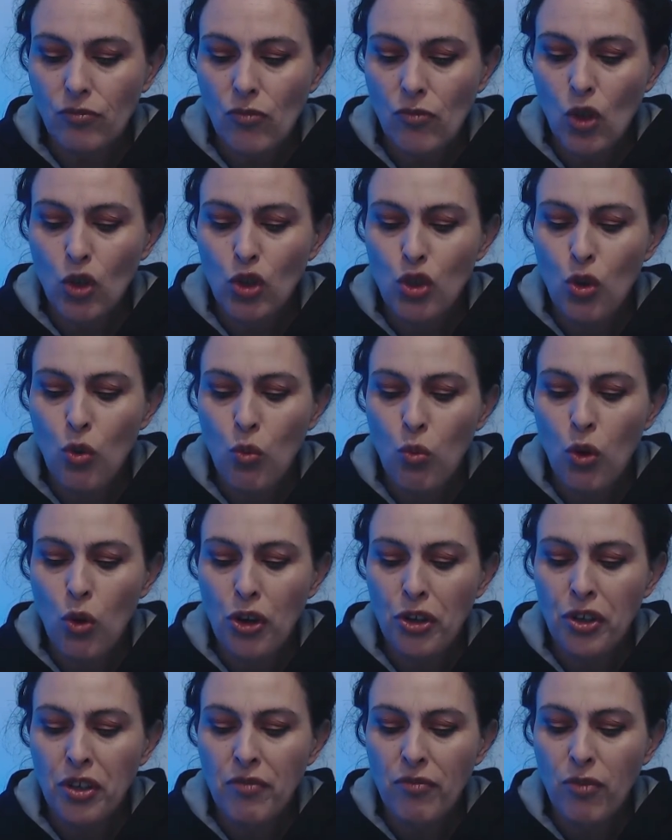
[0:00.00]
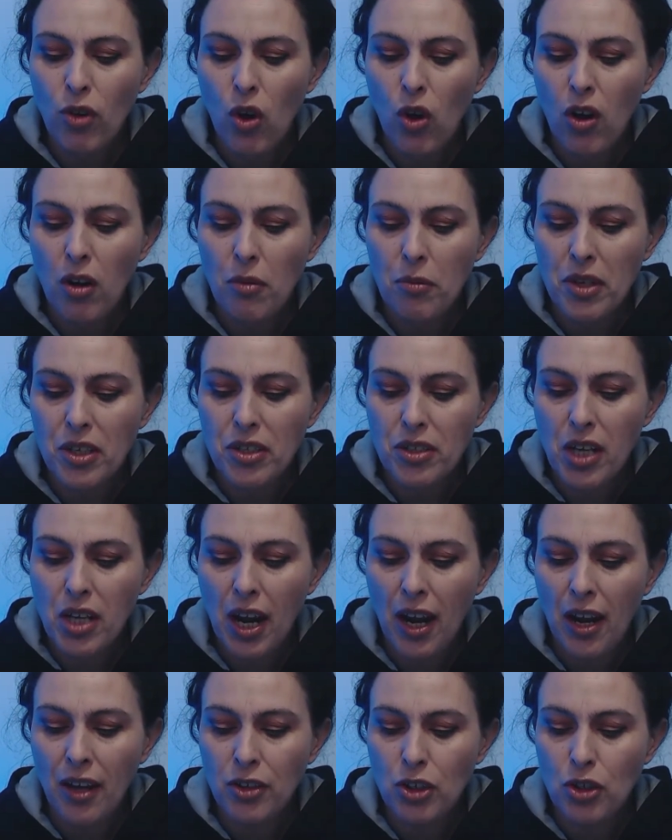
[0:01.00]
Your work environment,
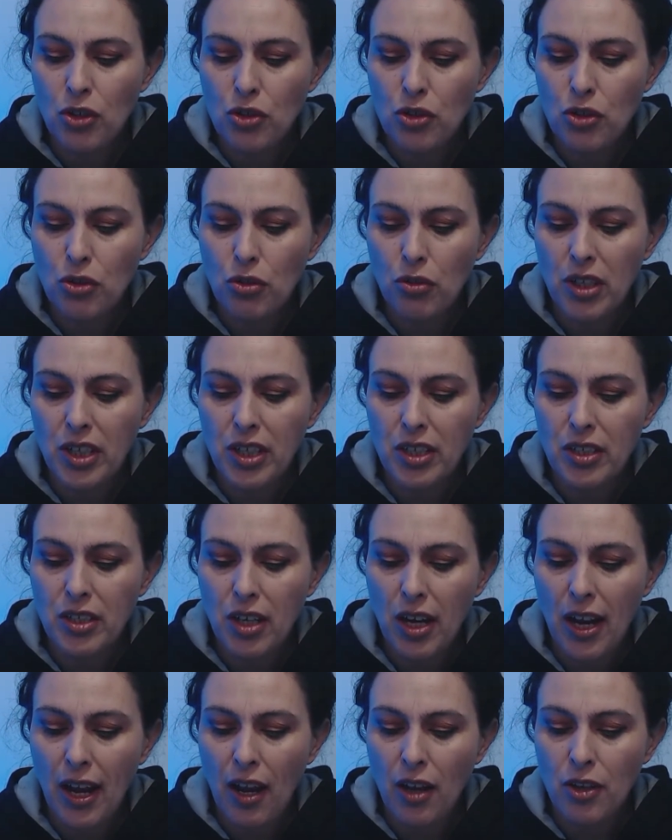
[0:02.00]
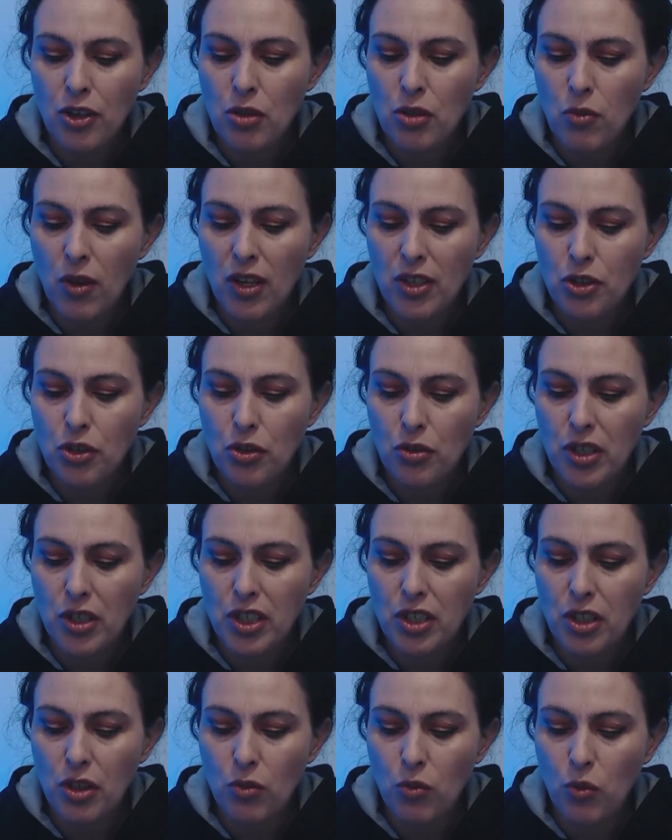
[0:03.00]
how you treat, how you are
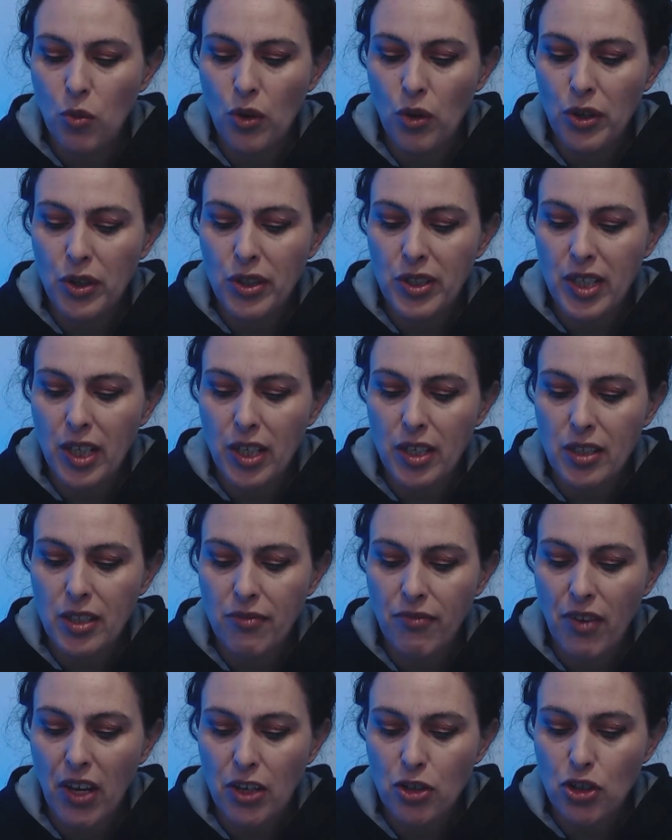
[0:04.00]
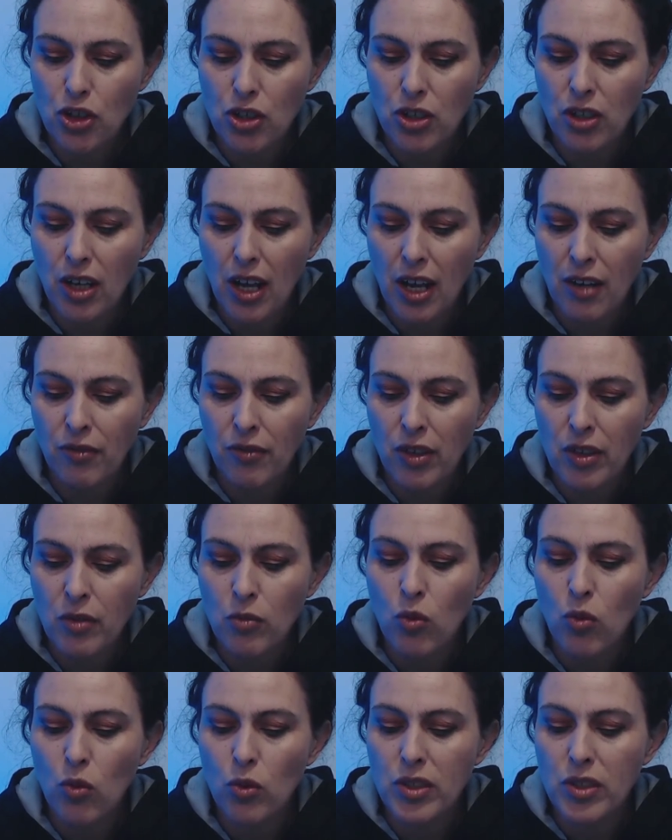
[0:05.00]
treated, work satisfaction and
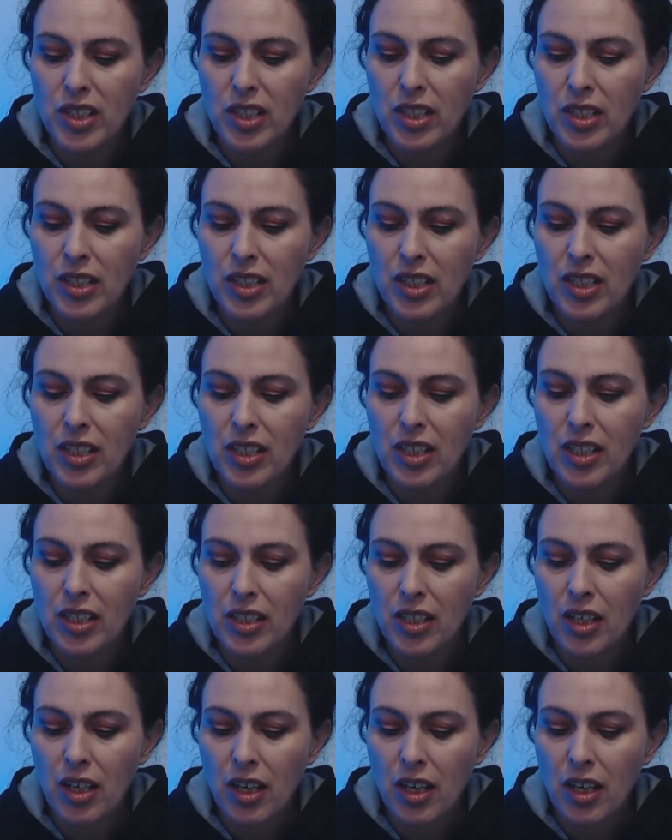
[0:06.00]
rewards, indeed,